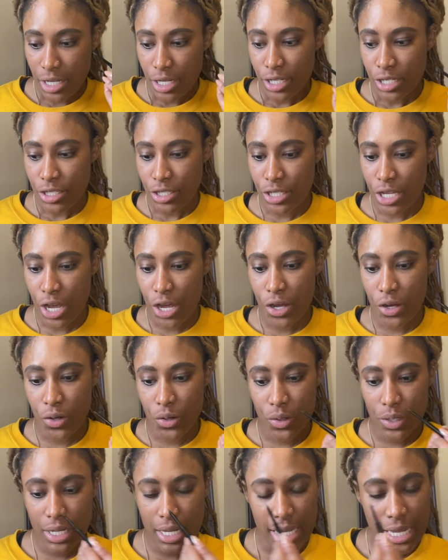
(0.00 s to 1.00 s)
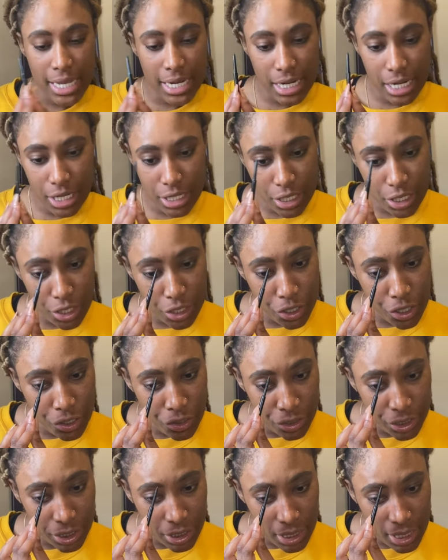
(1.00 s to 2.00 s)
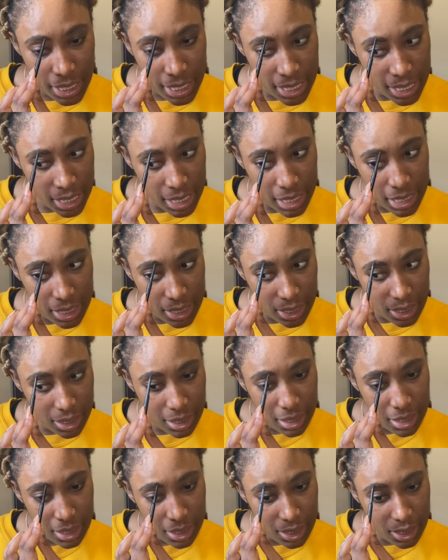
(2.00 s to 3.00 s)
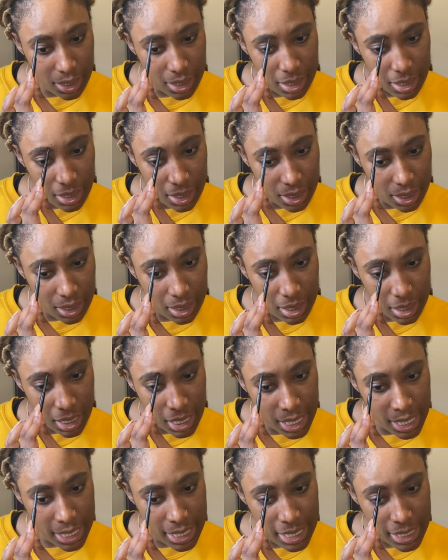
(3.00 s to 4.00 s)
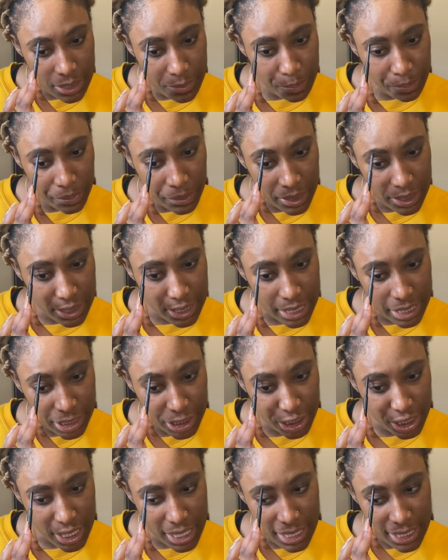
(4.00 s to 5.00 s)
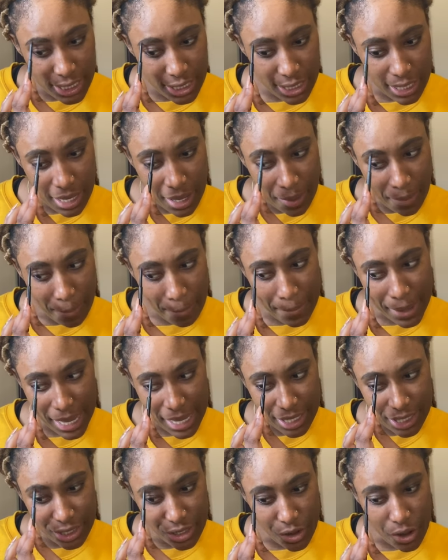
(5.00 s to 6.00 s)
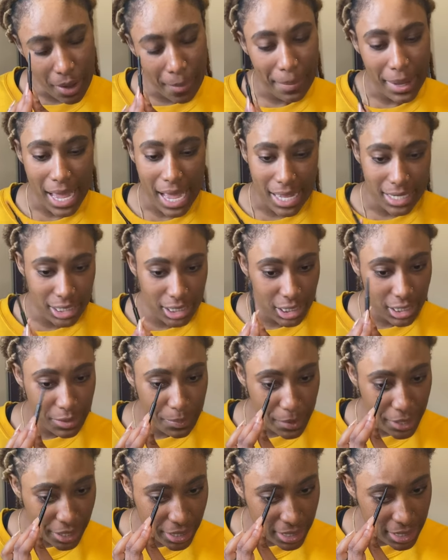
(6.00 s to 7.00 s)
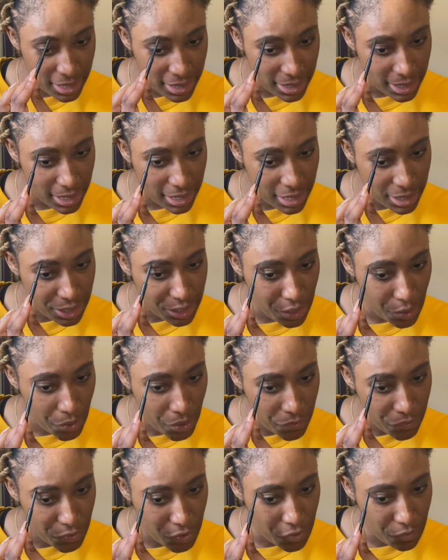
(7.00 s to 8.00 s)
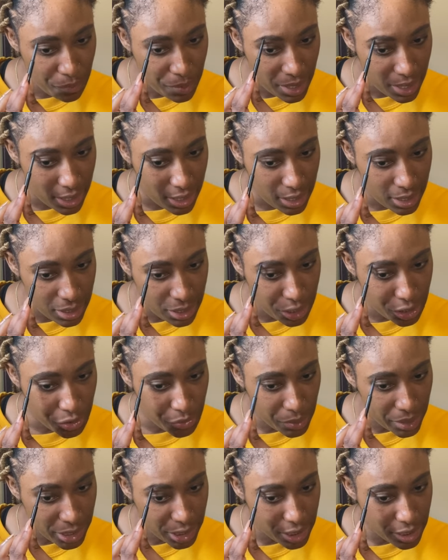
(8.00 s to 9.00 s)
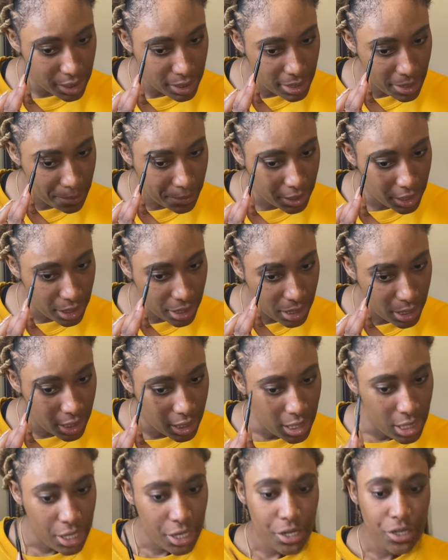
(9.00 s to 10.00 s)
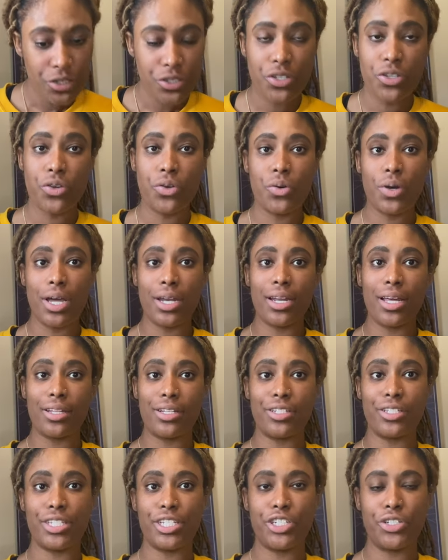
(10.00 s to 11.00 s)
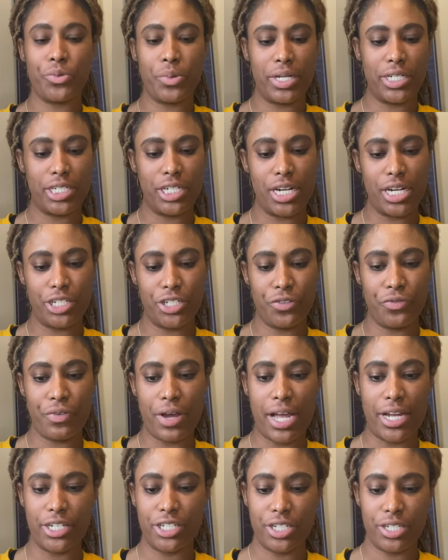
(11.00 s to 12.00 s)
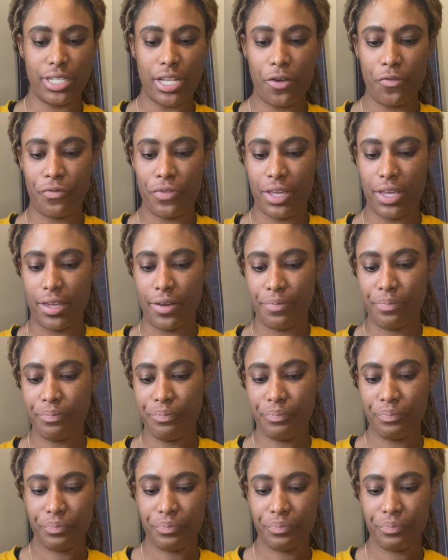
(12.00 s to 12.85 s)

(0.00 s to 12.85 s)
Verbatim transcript: So it usually, it is predictions based on past experiences. So if you've been in a situation similar to another situation that you find yourself in,